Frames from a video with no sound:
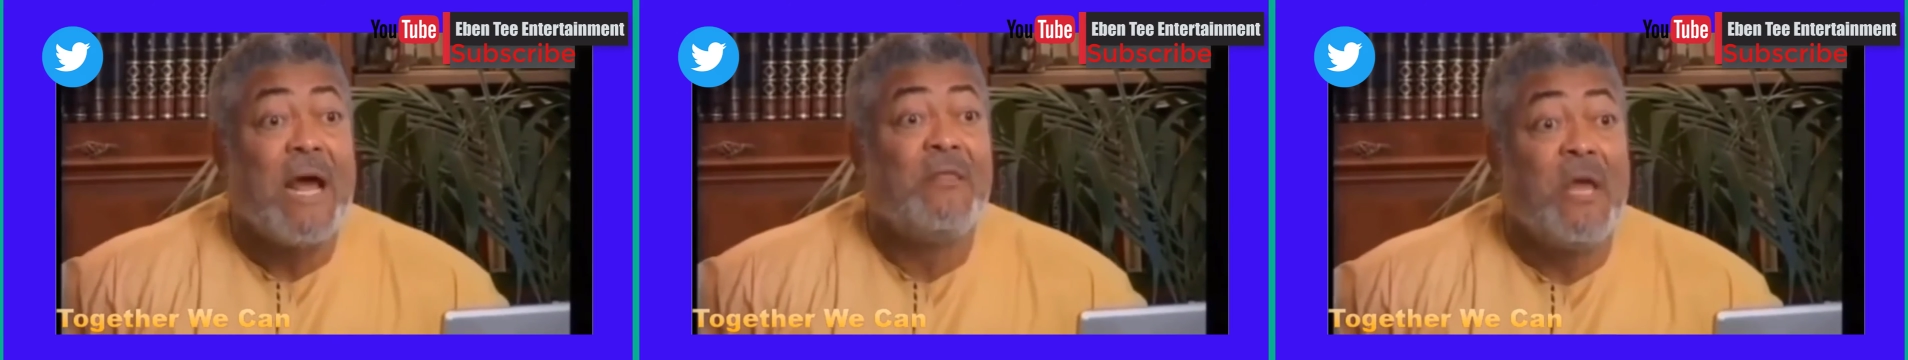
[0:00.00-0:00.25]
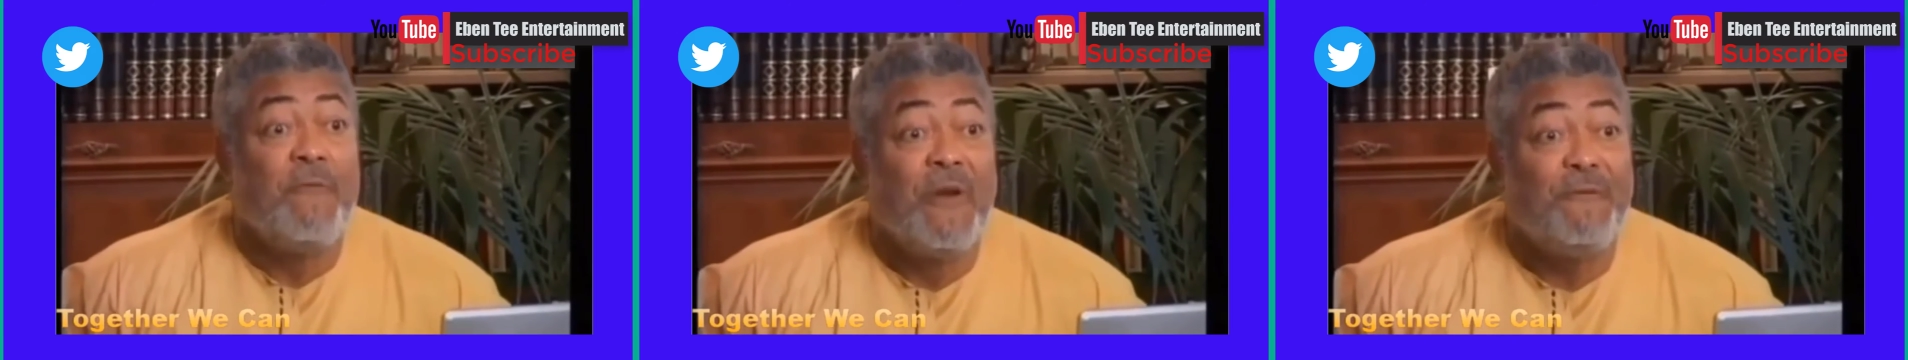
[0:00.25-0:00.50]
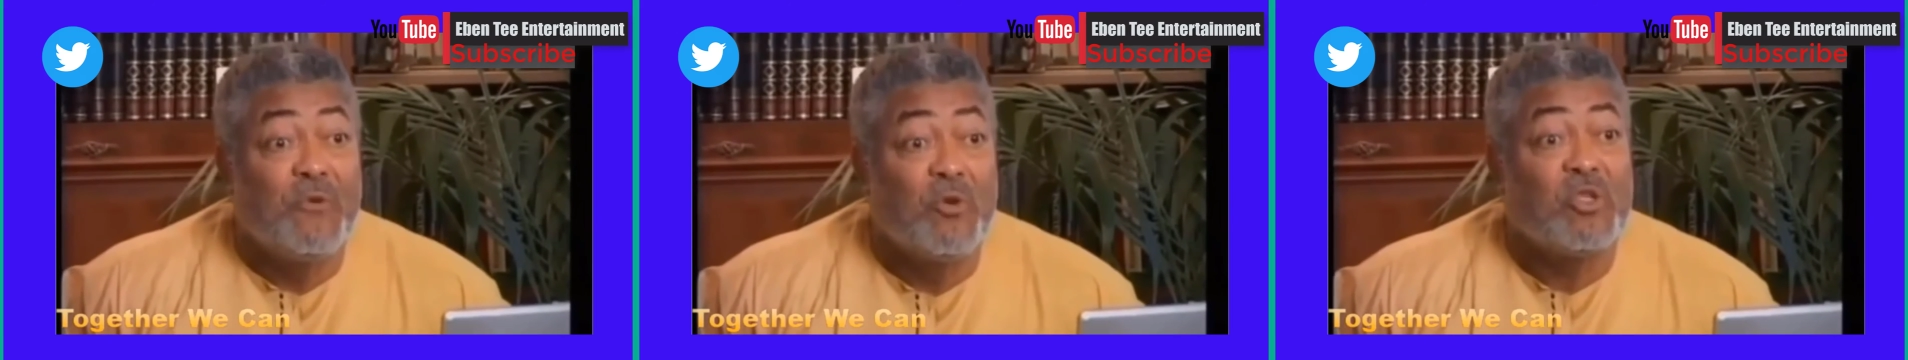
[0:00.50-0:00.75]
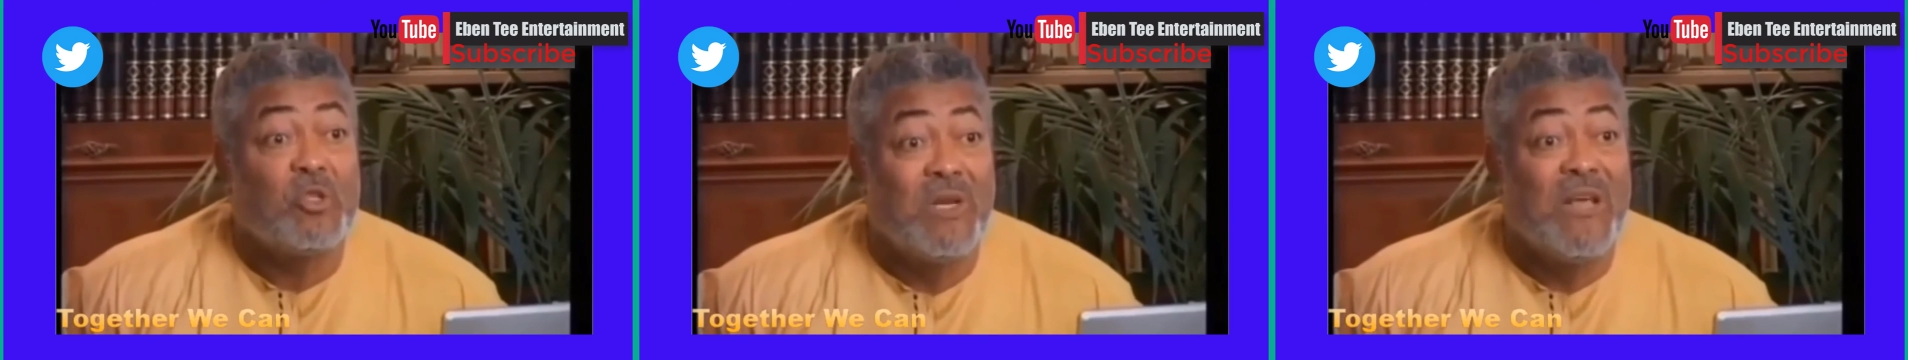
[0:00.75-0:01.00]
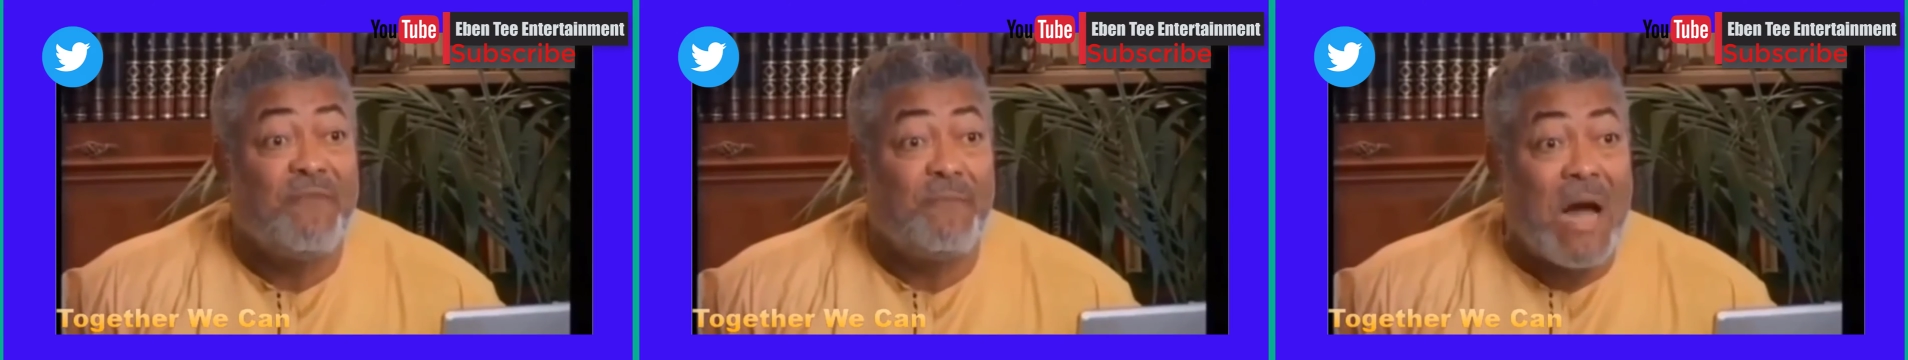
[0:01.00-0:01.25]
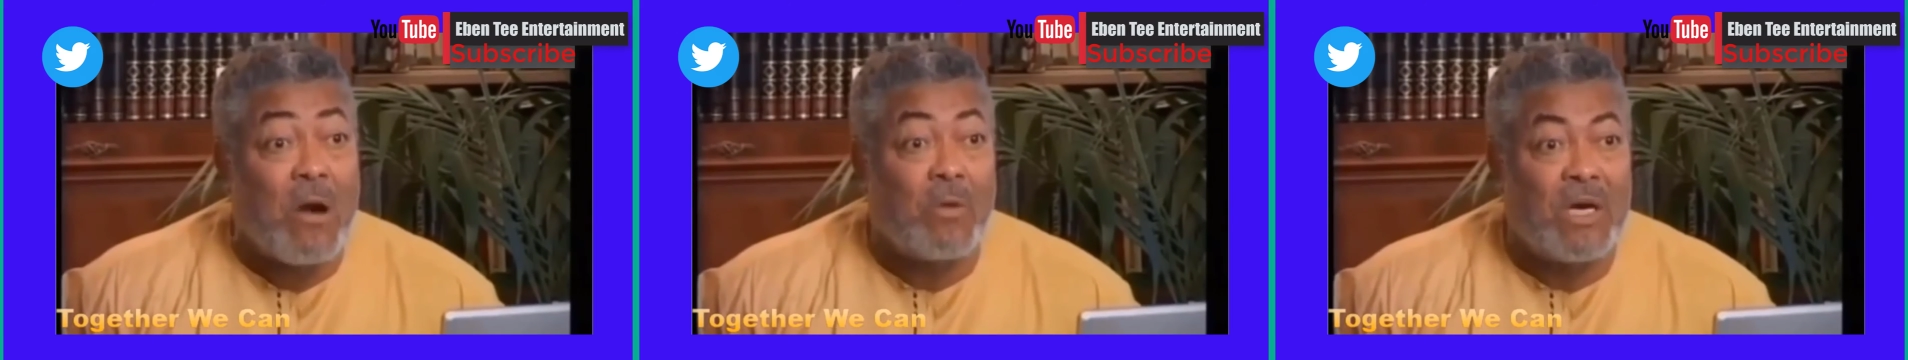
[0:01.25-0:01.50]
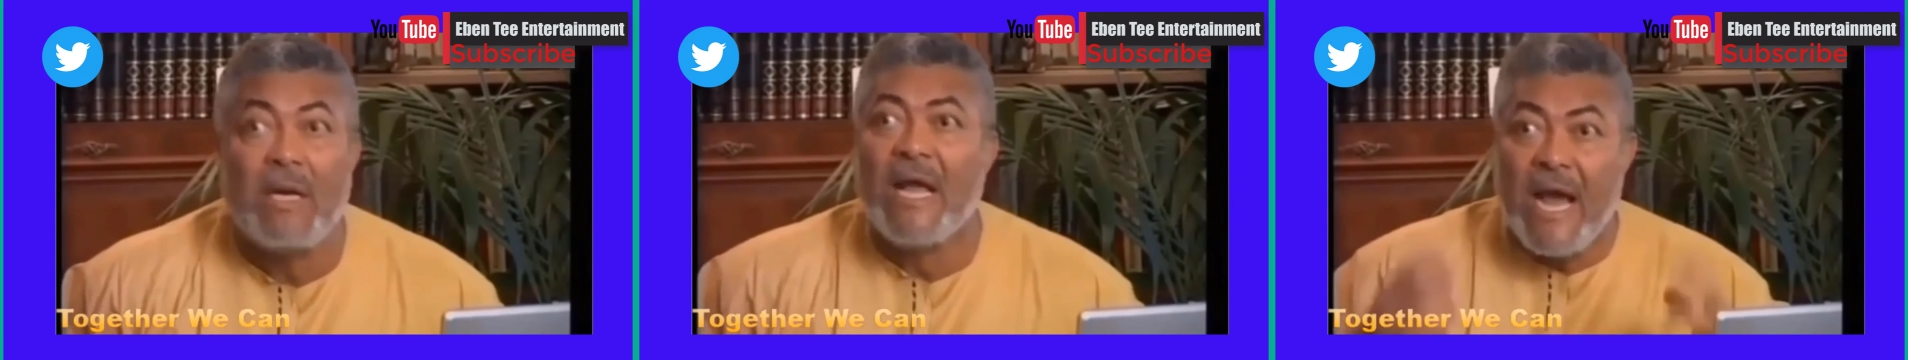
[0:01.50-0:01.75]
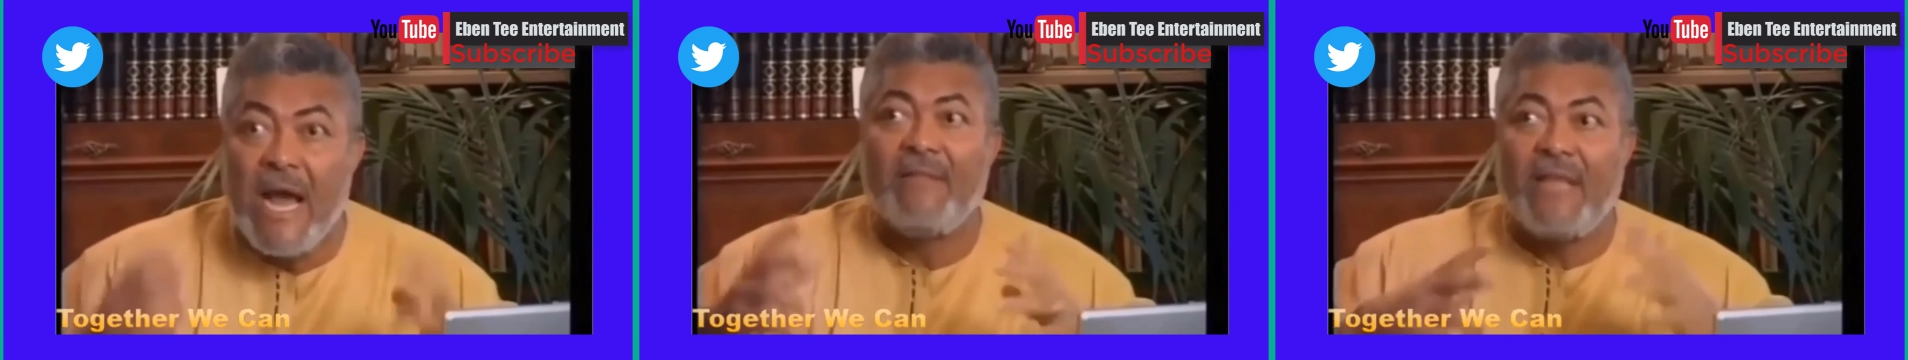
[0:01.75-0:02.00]
and they refuse to leave power,
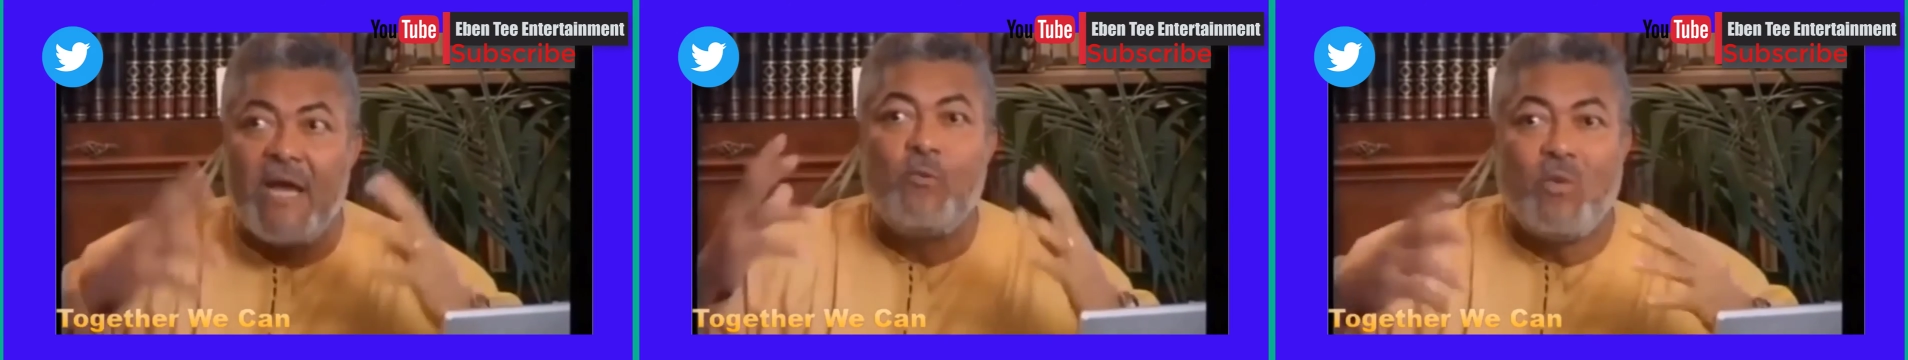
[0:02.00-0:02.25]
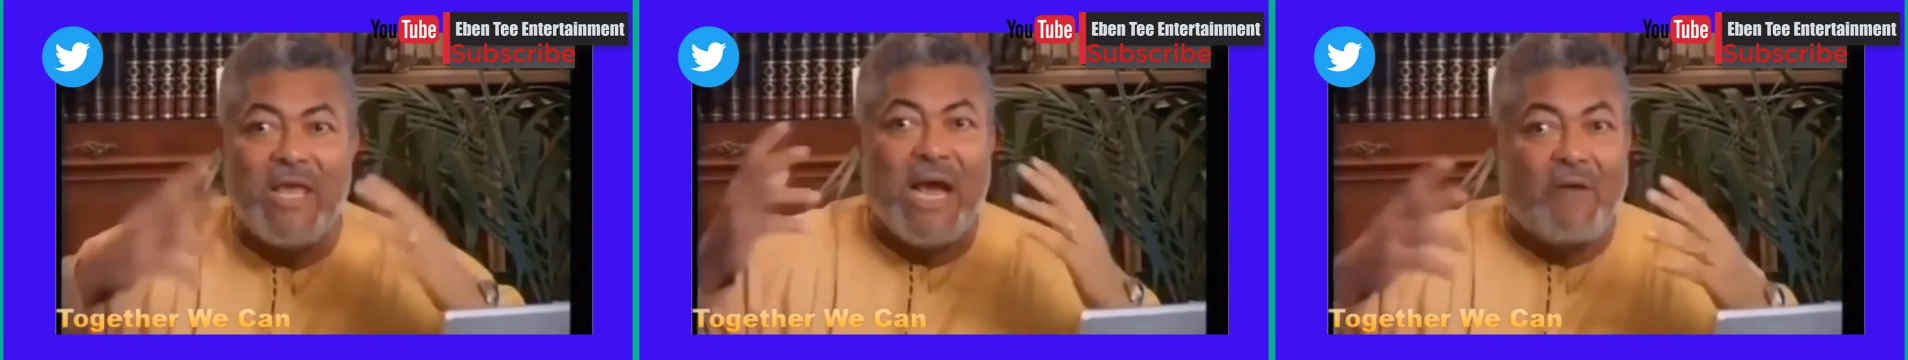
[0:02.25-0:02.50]
and then